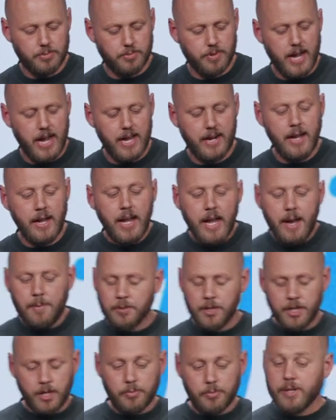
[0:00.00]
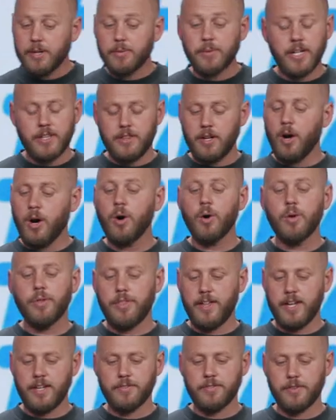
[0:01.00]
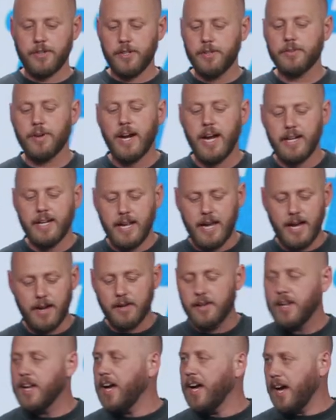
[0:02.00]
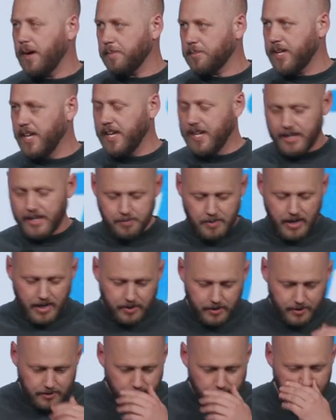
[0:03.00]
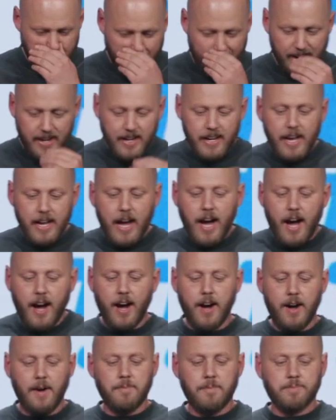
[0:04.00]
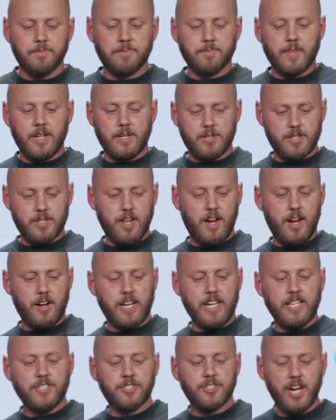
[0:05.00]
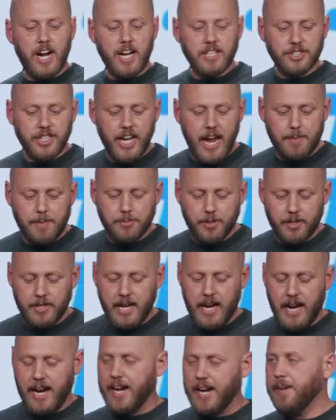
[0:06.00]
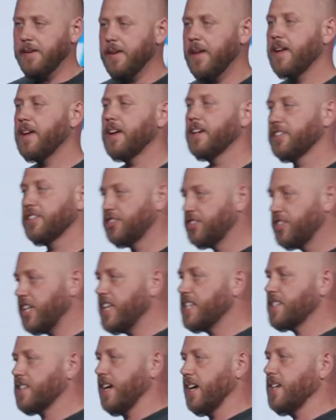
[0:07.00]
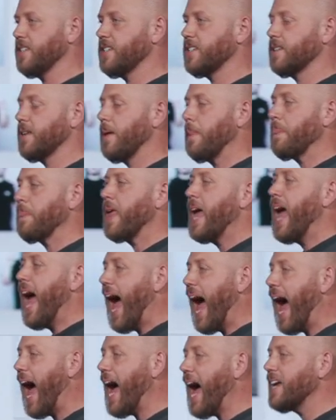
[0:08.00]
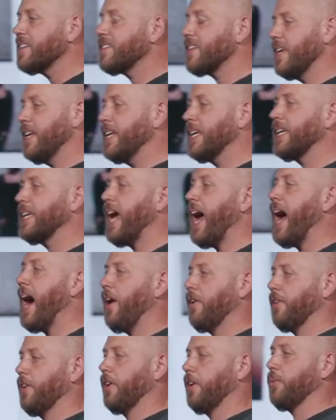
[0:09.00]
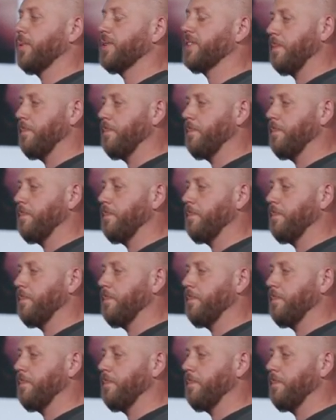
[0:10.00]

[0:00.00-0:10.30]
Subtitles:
read. I'm going to reread the whole thing for you right now. I'm kidding. I'm not going to do that. It was long. In John chapter 9, Jesus has an encounter with a